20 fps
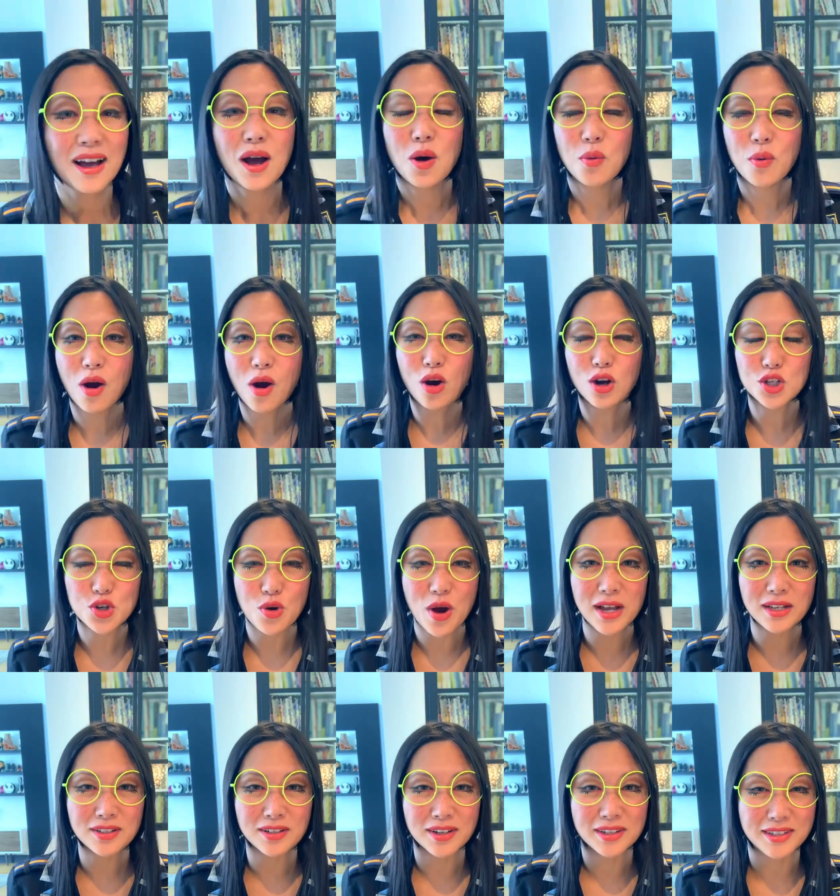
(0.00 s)
We're all trying
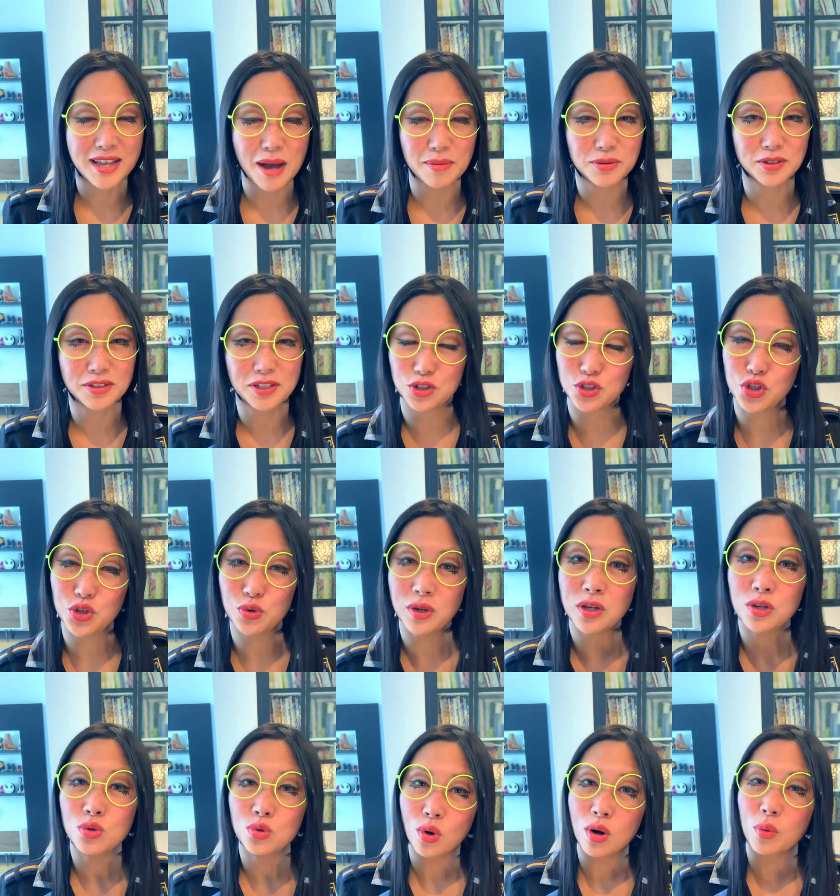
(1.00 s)
to adapt to this new
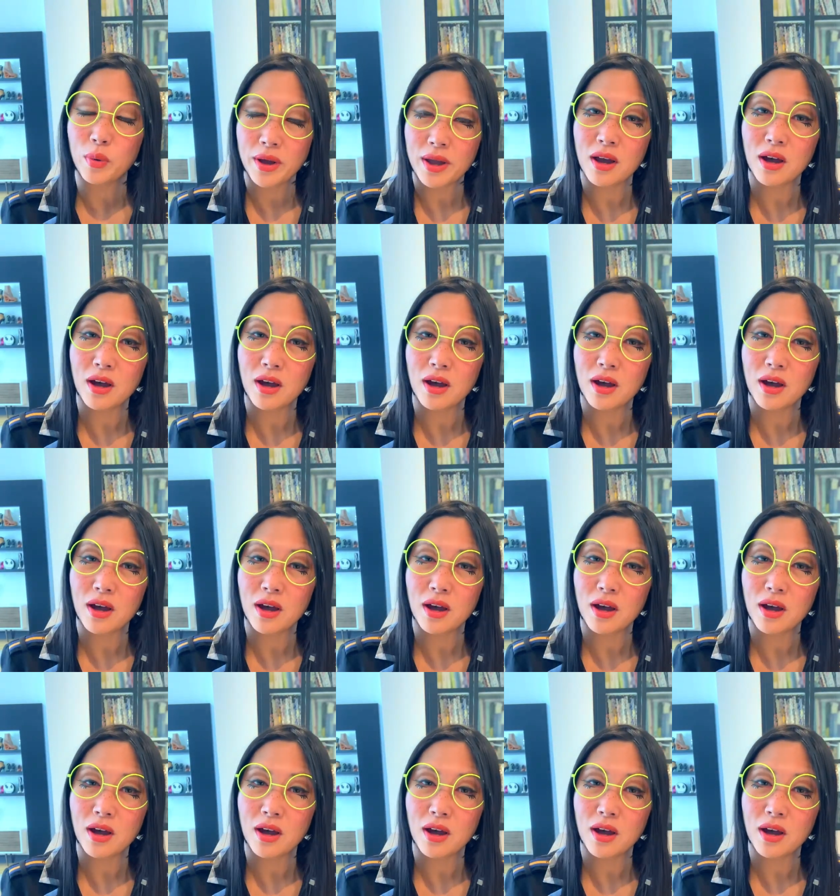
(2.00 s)
indoor way